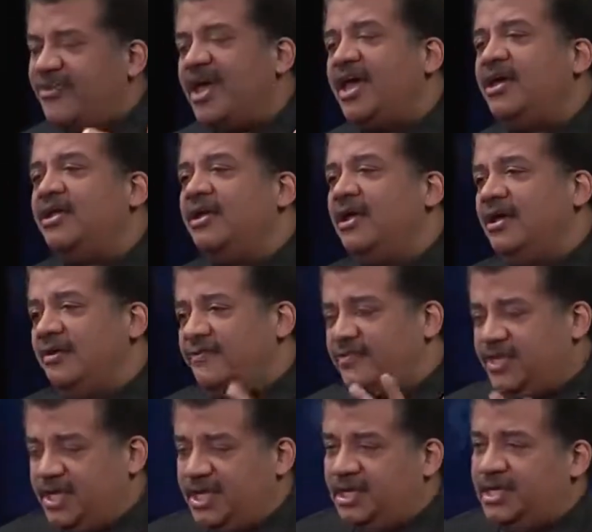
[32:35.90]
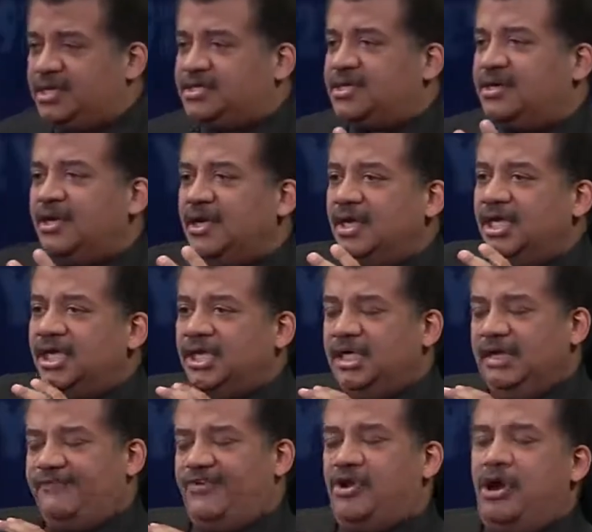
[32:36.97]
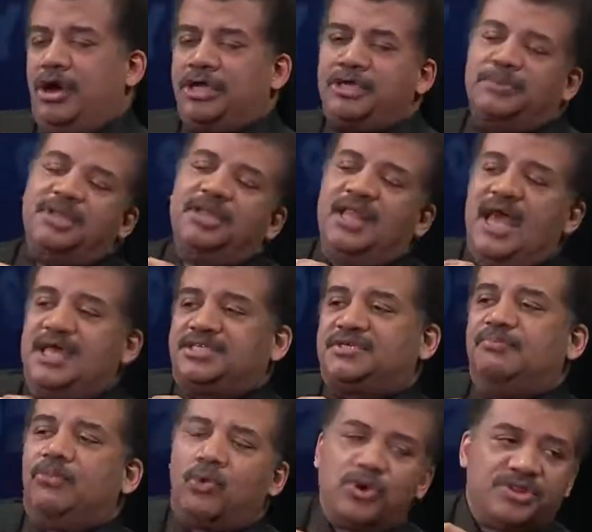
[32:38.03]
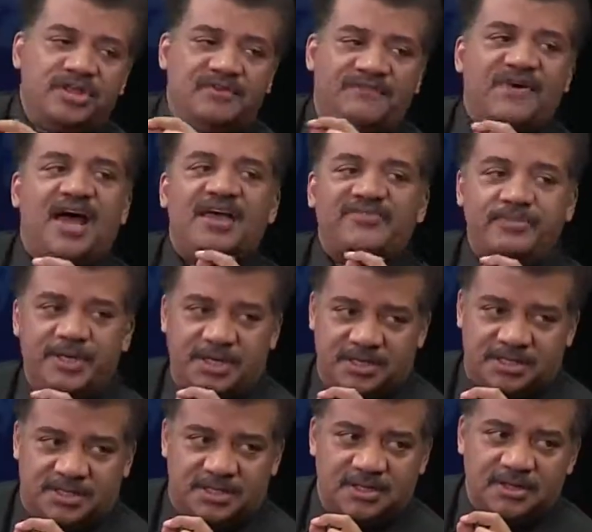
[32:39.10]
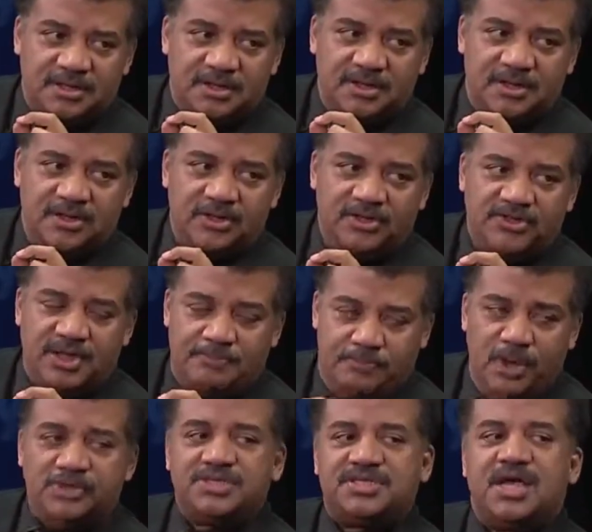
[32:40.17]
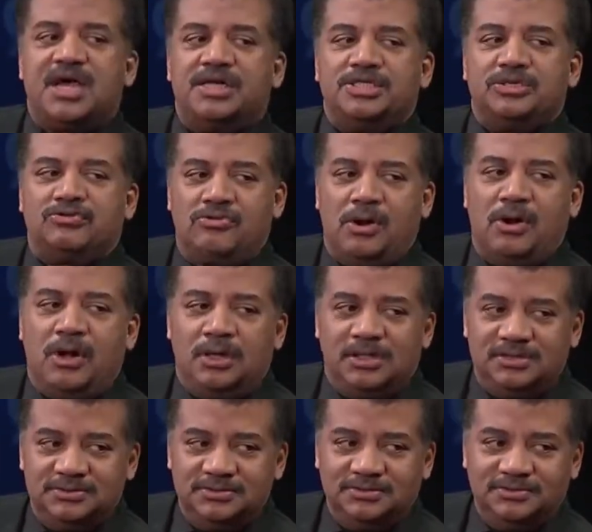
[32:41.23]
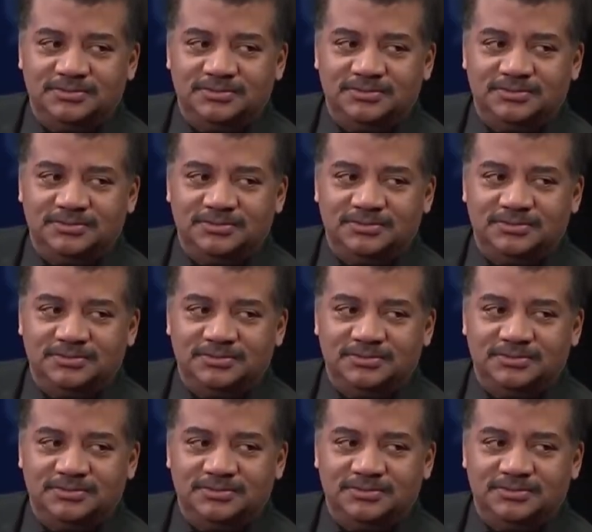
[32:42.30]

a fan of the edict, if an argument lasts more than 5 minutes, then both sides are wrong.